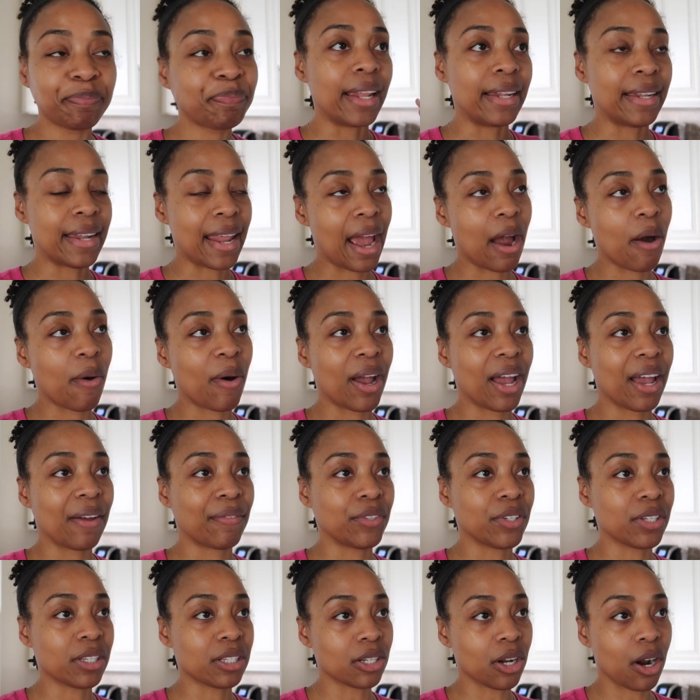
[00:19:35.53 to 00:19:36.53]
and now I have
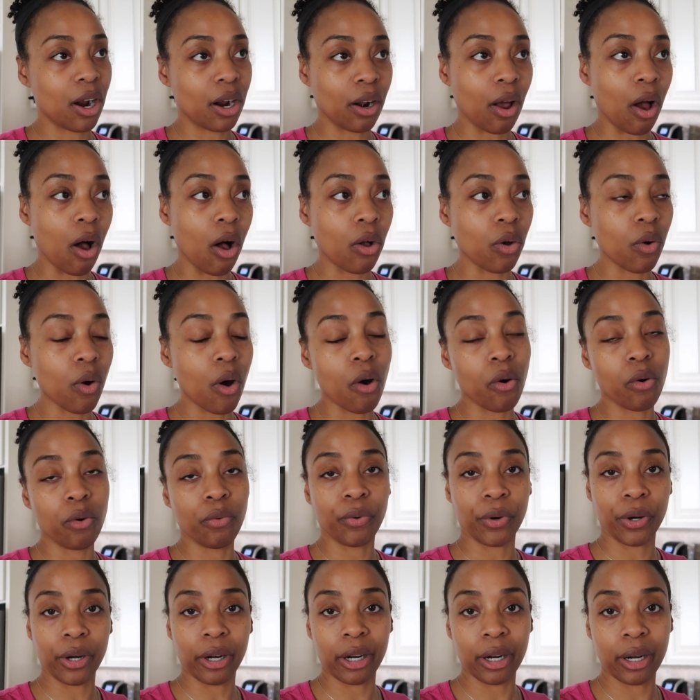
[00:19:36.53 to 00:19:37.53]
to start all
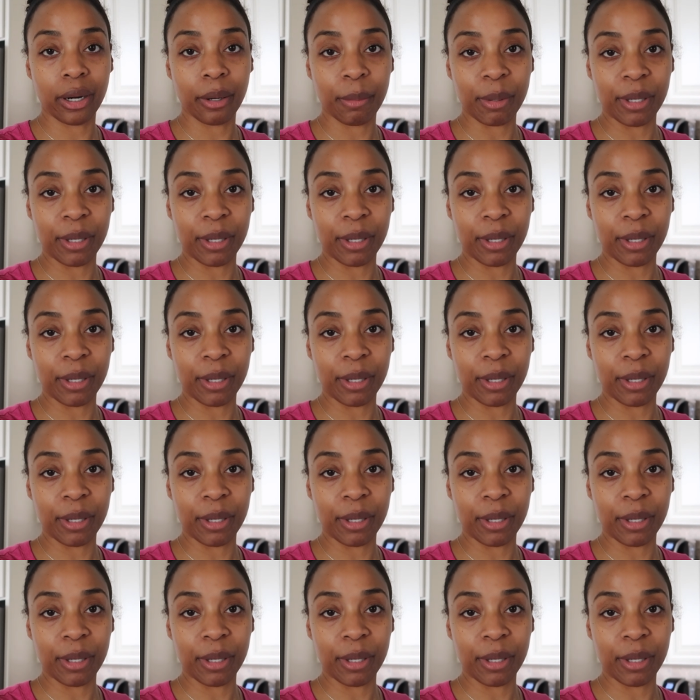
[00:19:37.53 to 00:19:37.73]
over